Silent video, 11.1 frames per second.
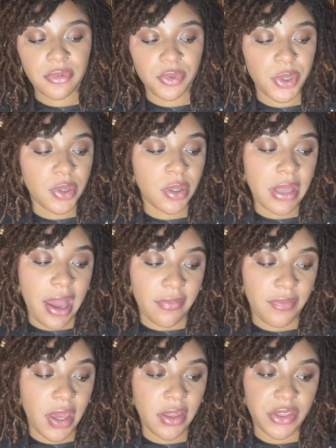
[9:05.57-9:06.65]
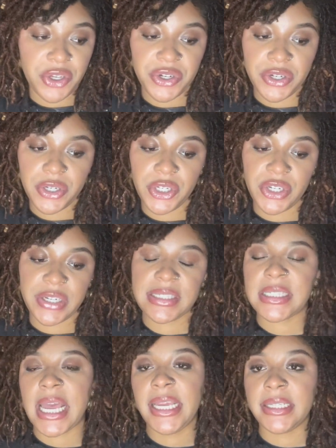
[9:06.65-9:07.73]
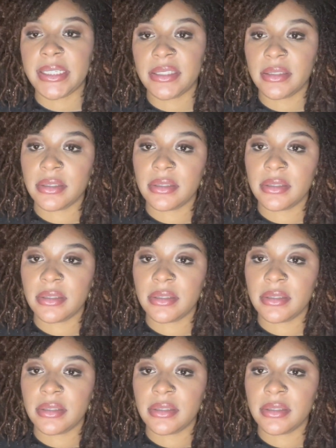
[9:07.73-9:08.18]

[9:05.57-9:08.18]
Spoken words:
when you don't lack faith, you're excited,